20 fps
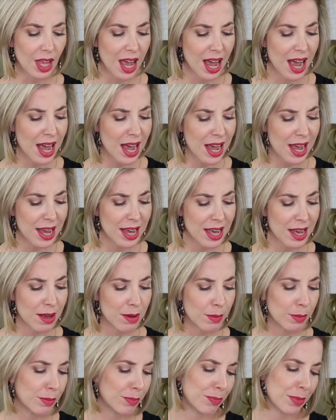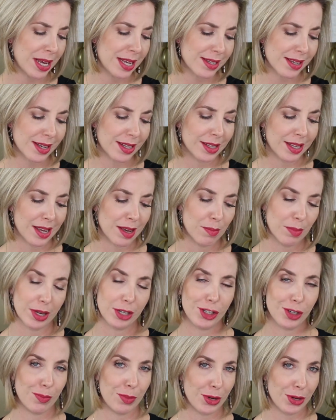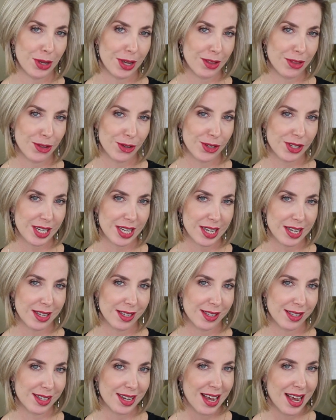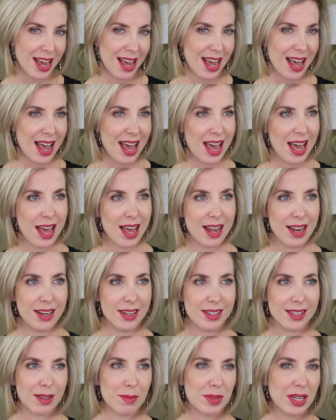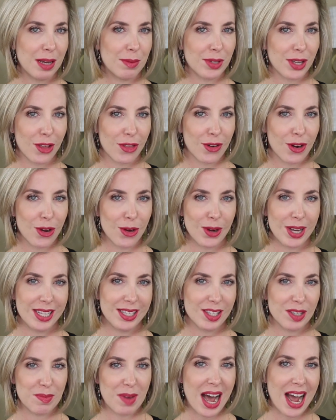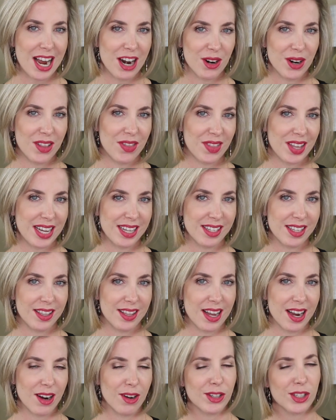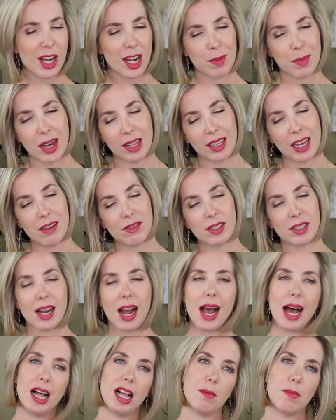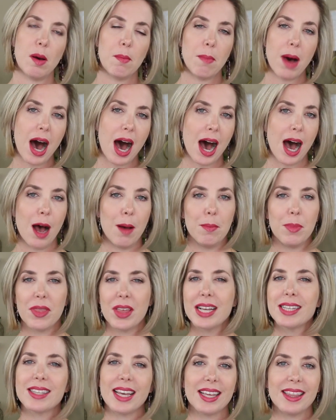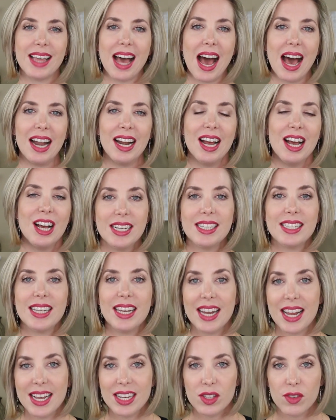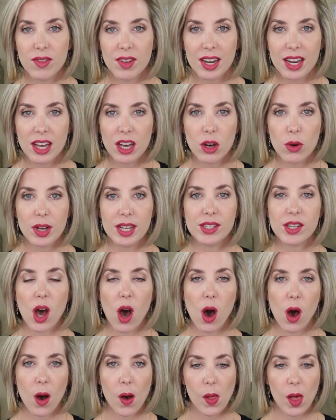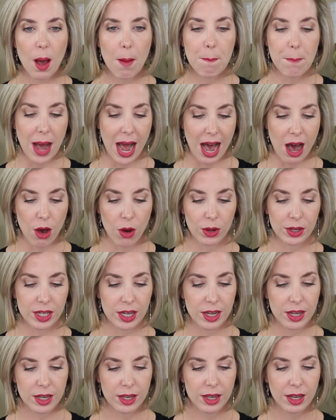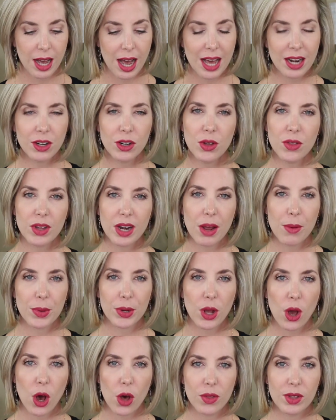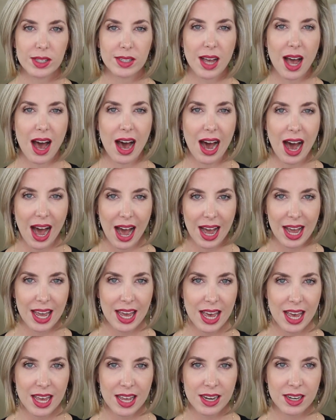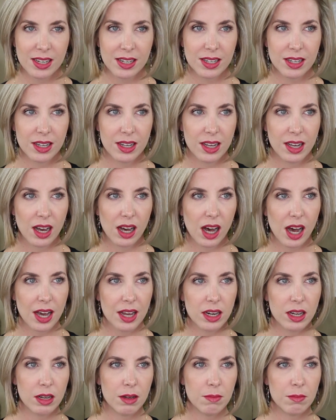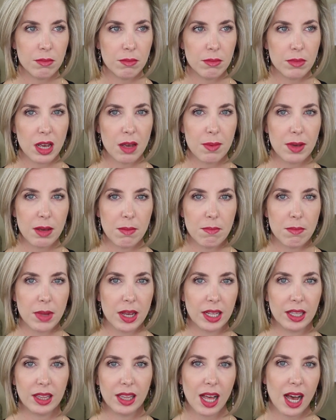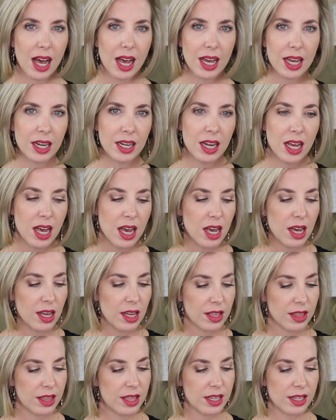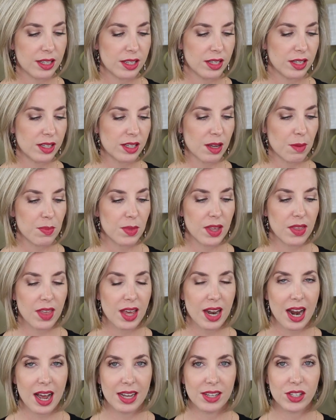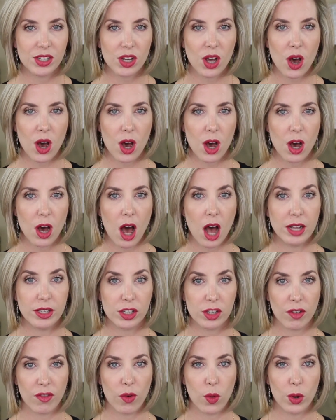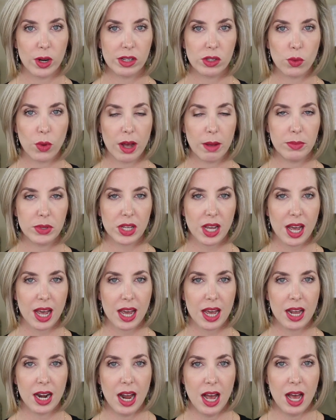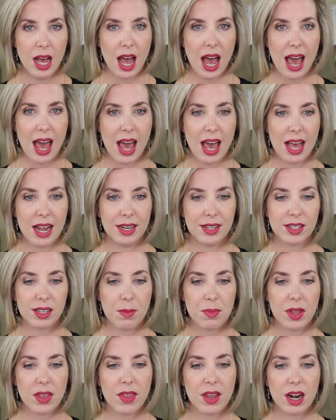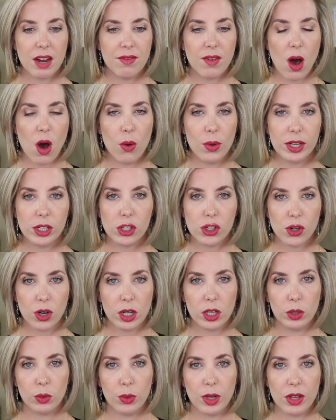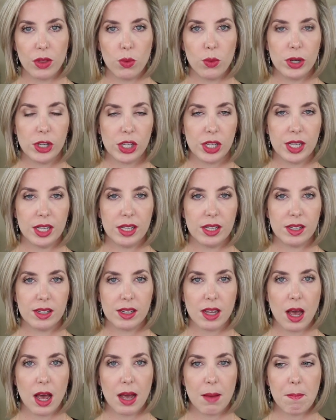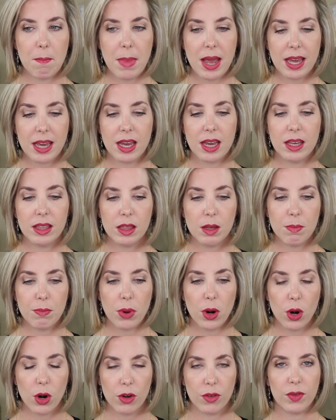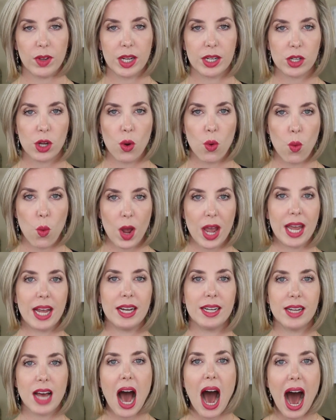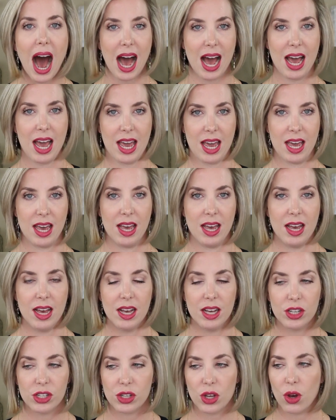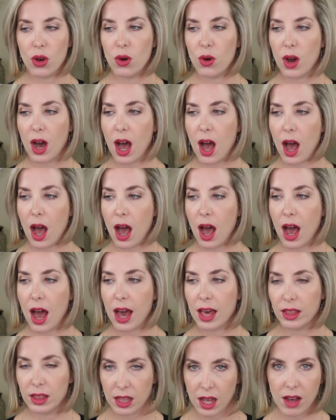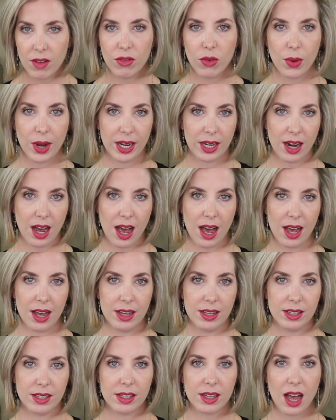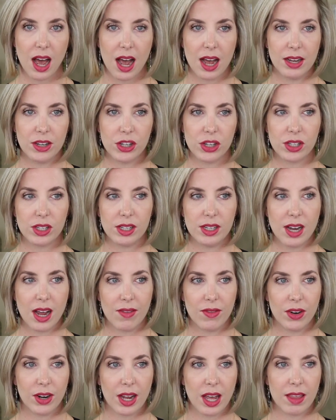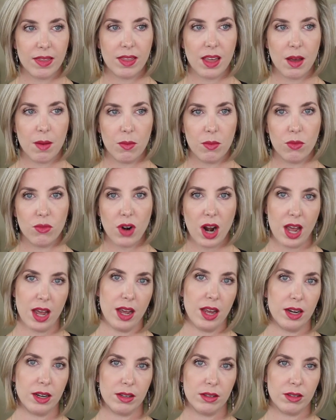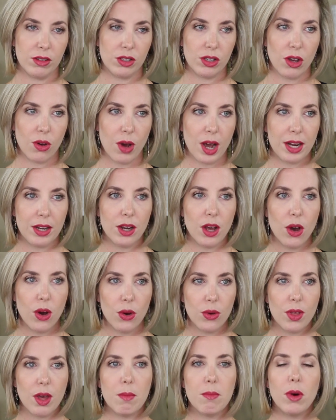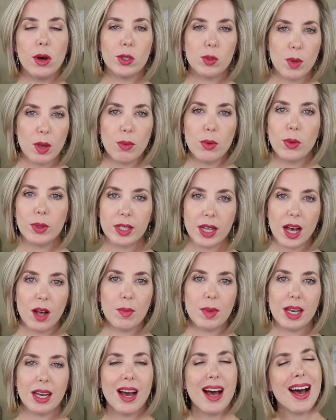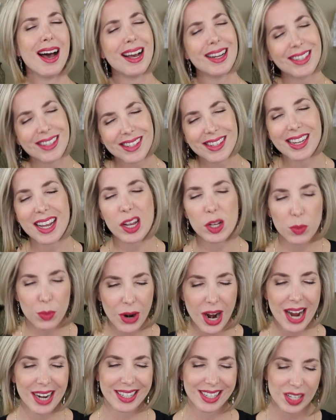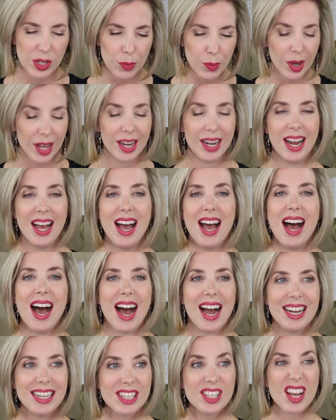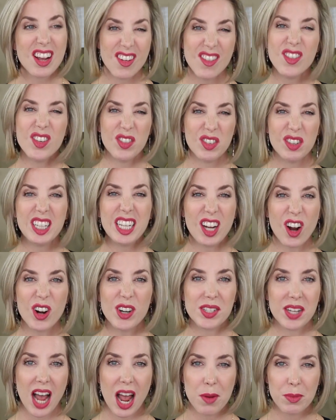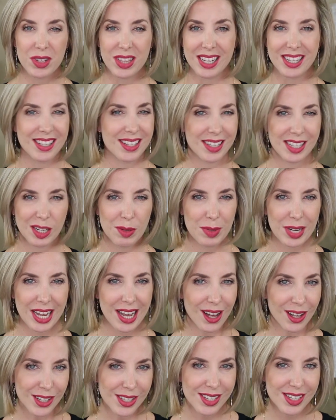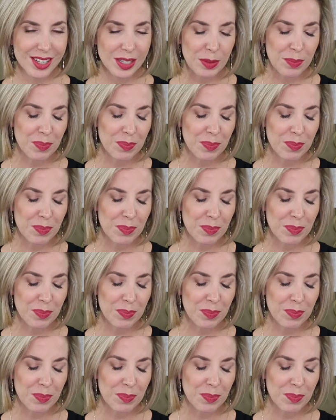I am basically a budget beauty enthusiast and sometimes I'll throw in some higher end things in there. Talk about lifestyle, I'm a mom, things like that. Today's video is all about, I don't know that I would call this a high-end item, maybe midline. This is something that I saw on Sephora's website and something that I've always struggled with, which is making the perfect winged eye. So I love winged eyes, I just never get them right. So I know that most people will tell me, it just takes practice, but I just have a really hard time with it. Does anybody else?